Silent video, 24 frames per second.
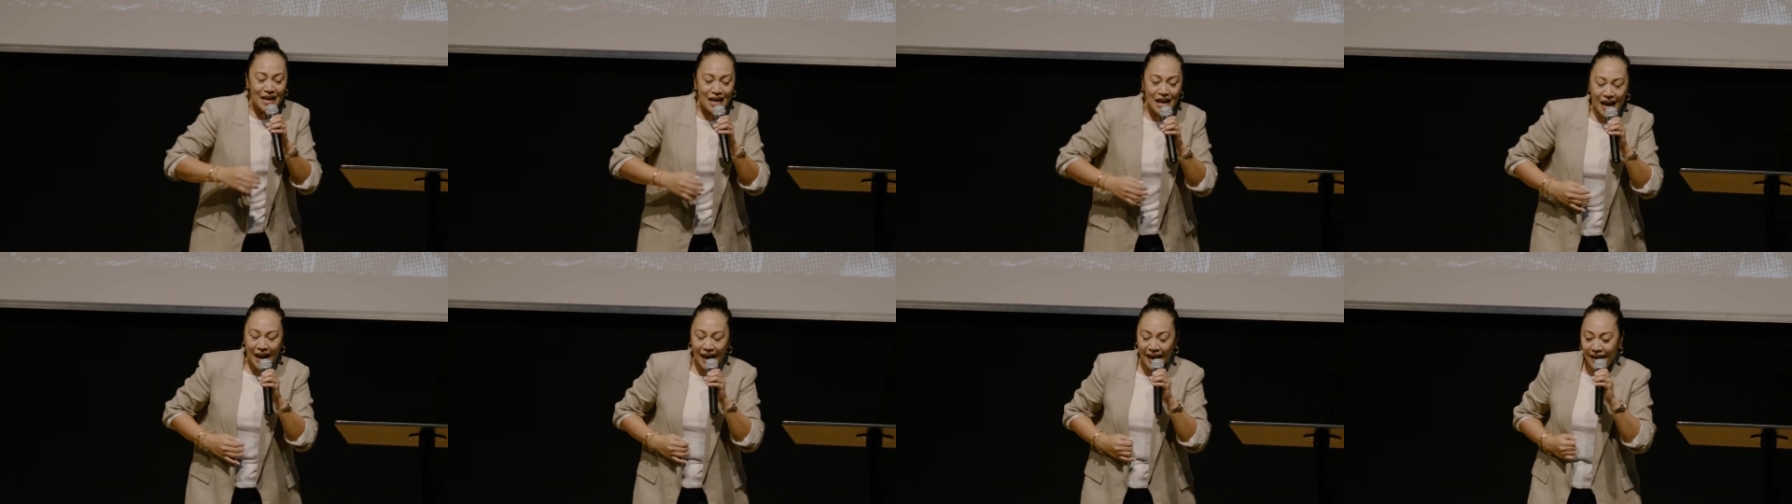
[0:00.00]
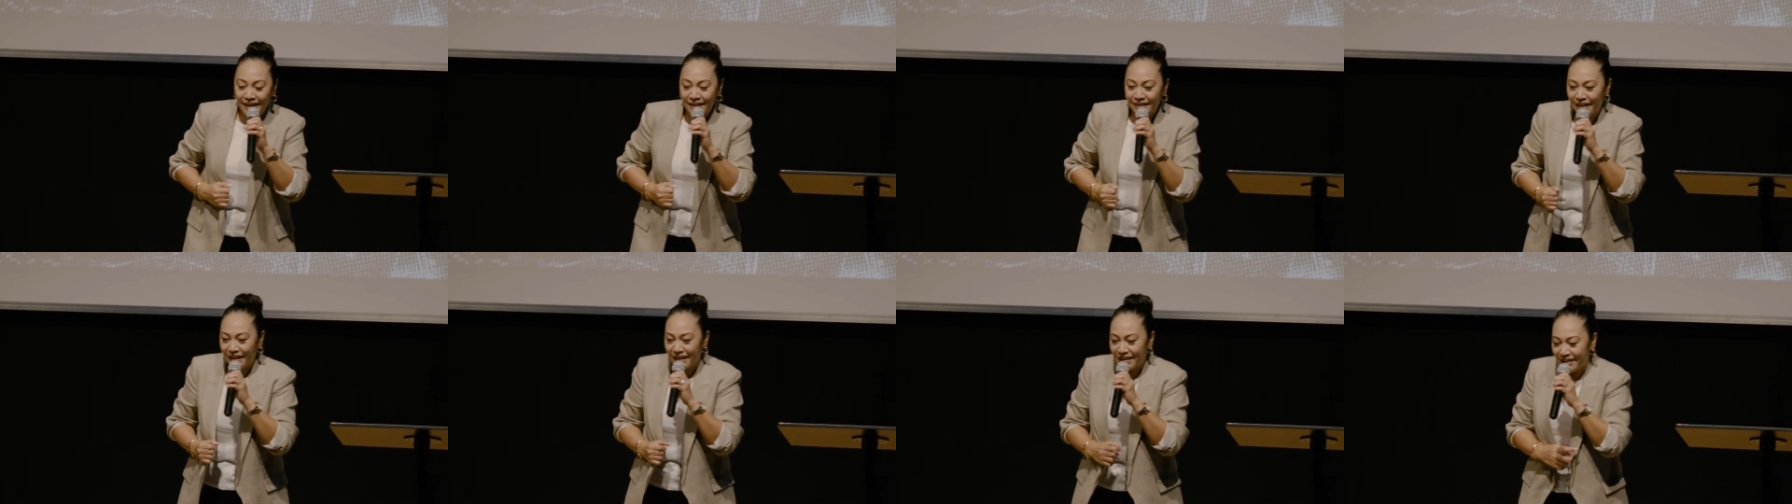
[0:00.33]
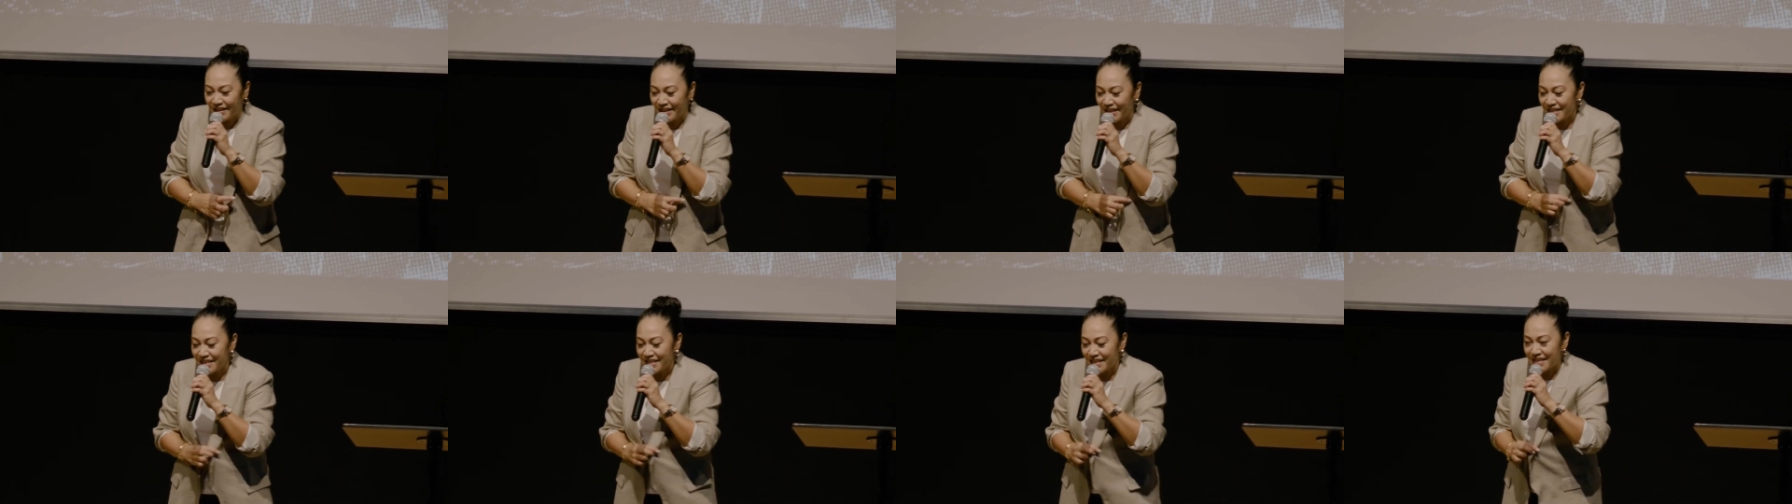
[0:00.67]
And
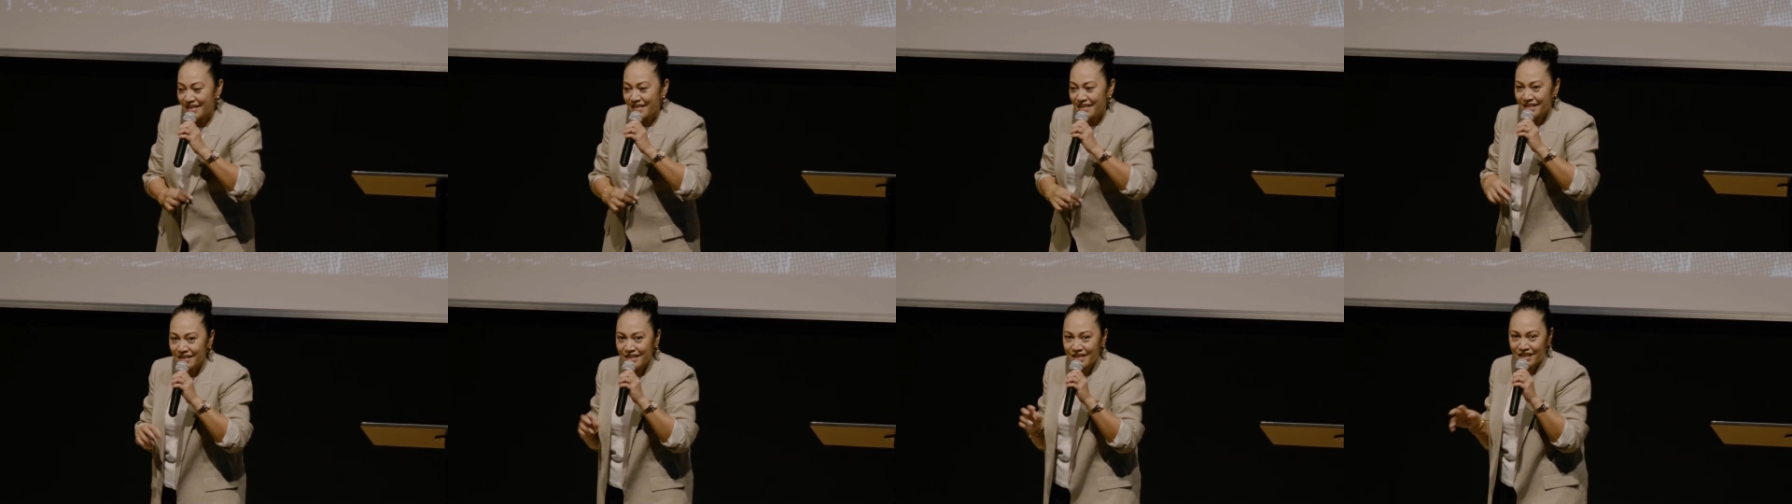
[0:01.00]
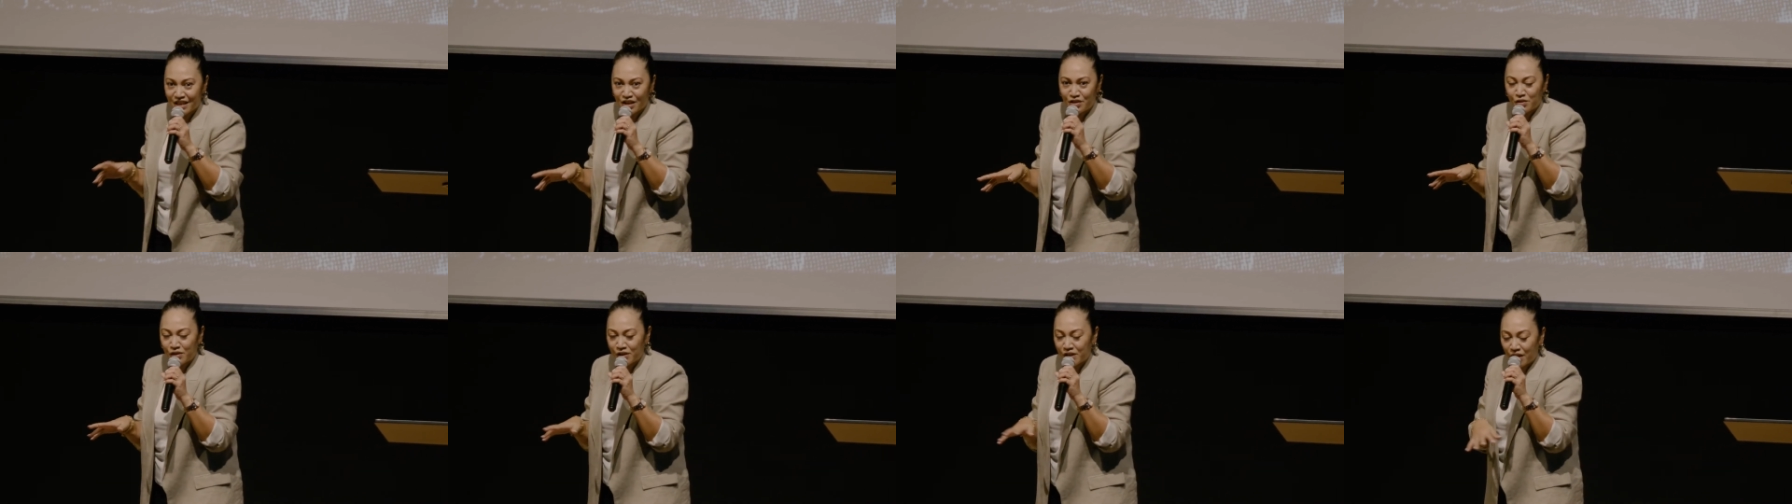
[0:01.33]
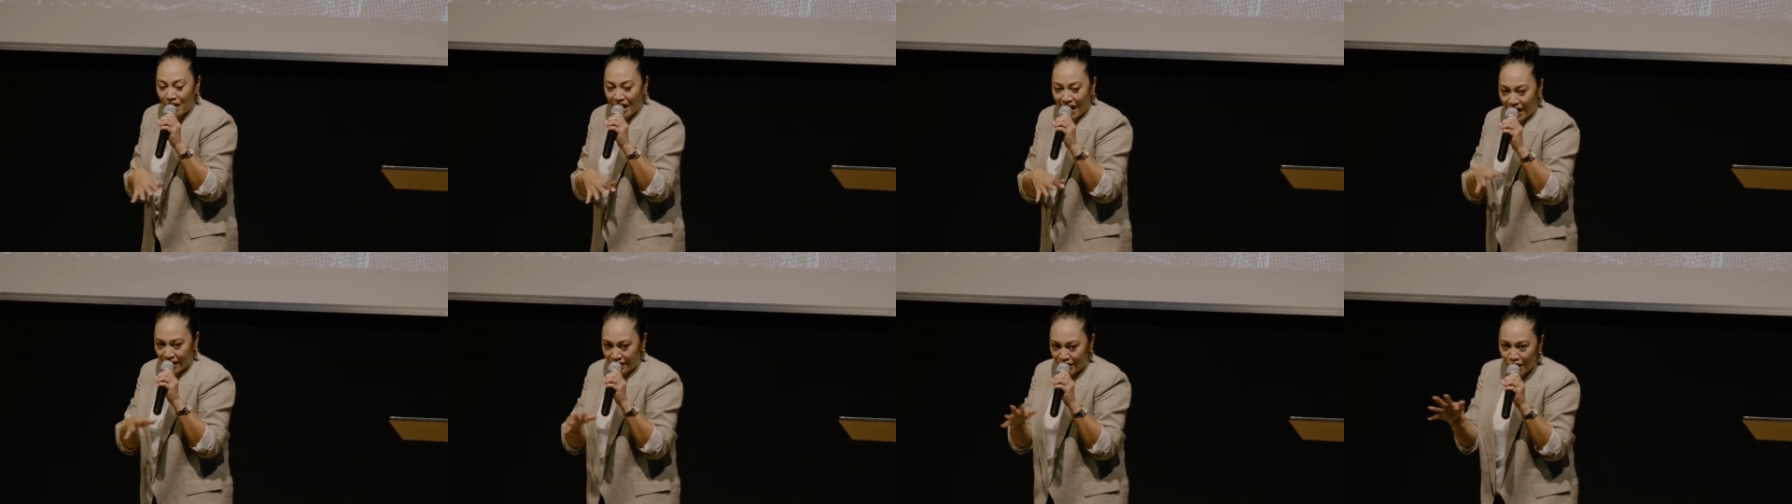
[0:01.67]
this is the syndrome.
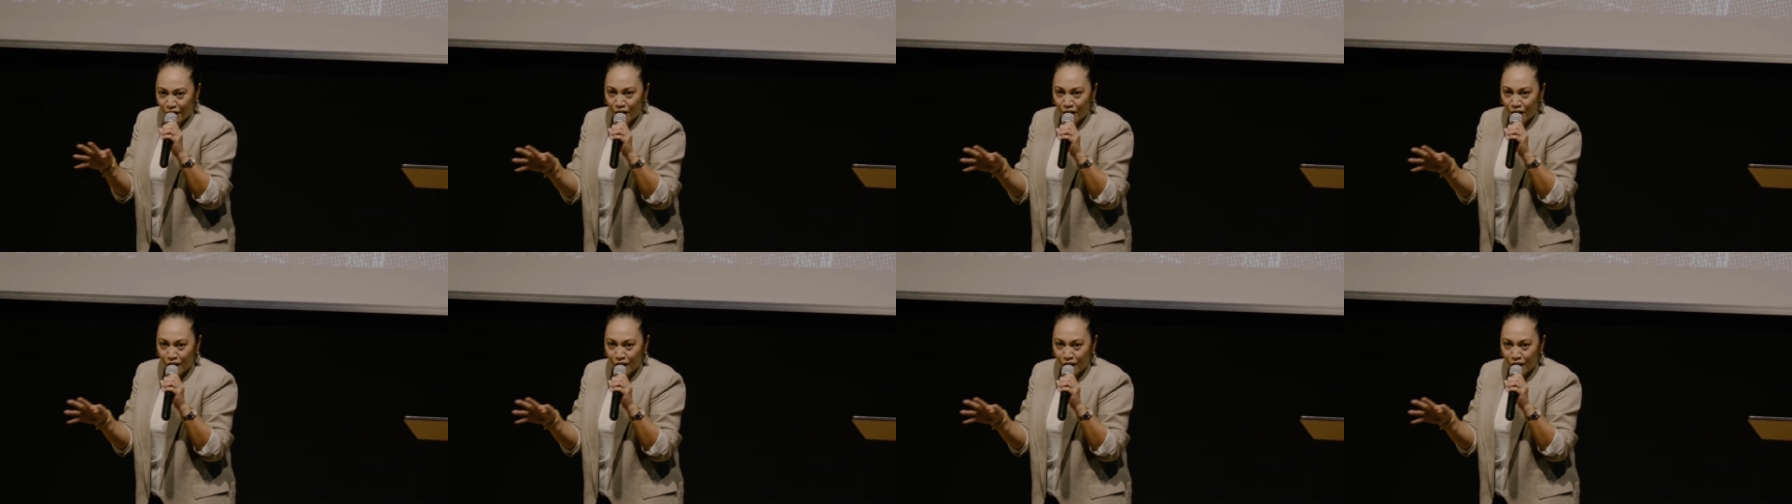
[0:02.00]
I know,